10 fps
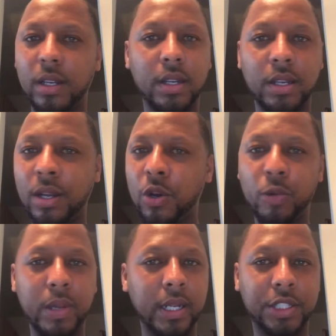No,
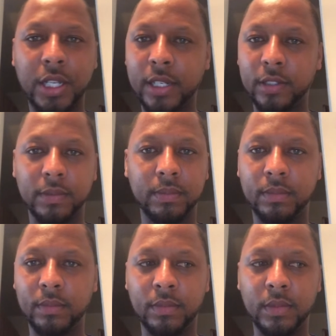Belichick.
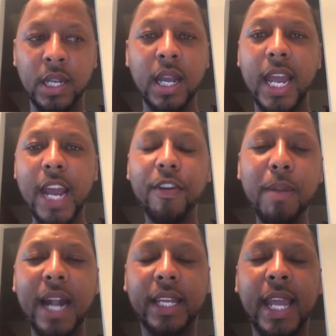
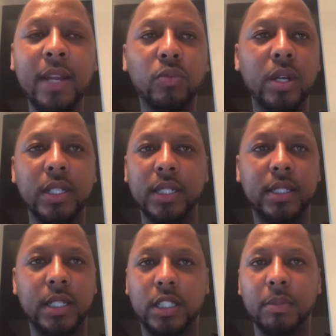Everybody can't run this
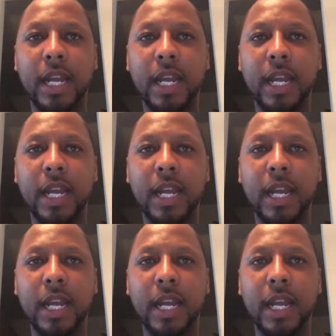system.